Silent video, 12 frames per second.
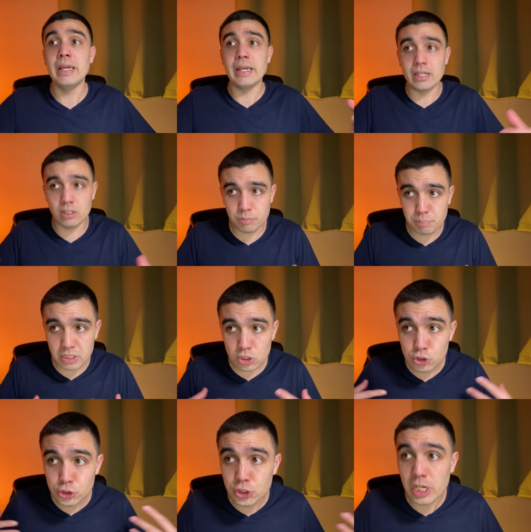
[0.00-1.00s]
it is being
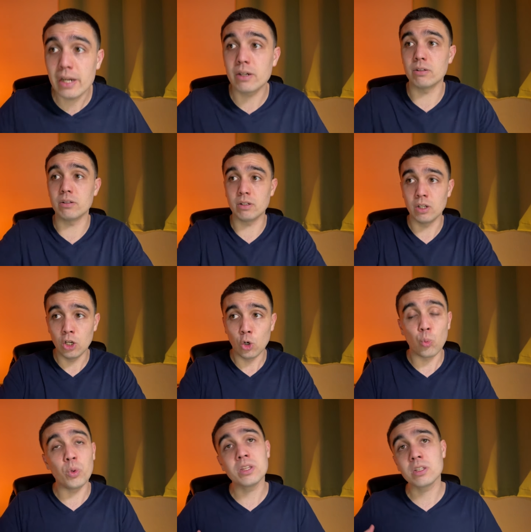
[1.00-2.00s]
shared
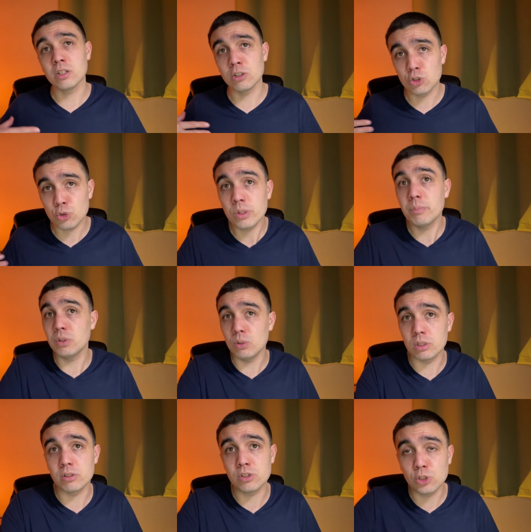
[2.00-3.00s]
with
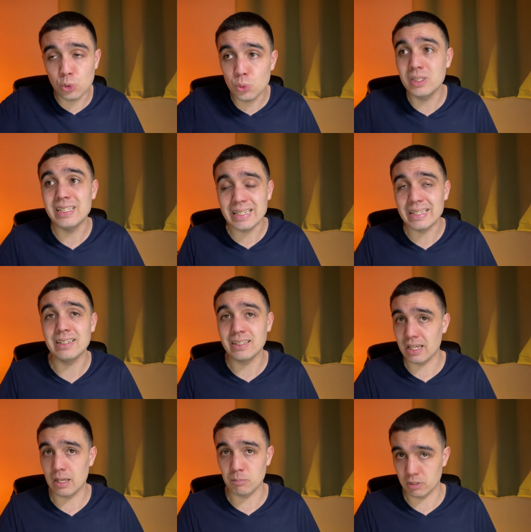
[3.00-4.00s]
contributors to the
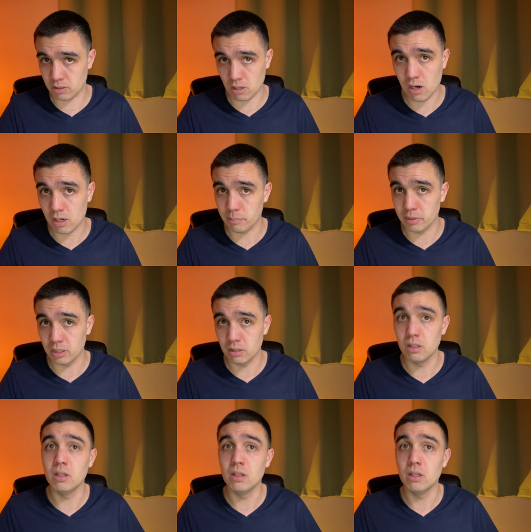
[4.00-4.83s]
in-game economy.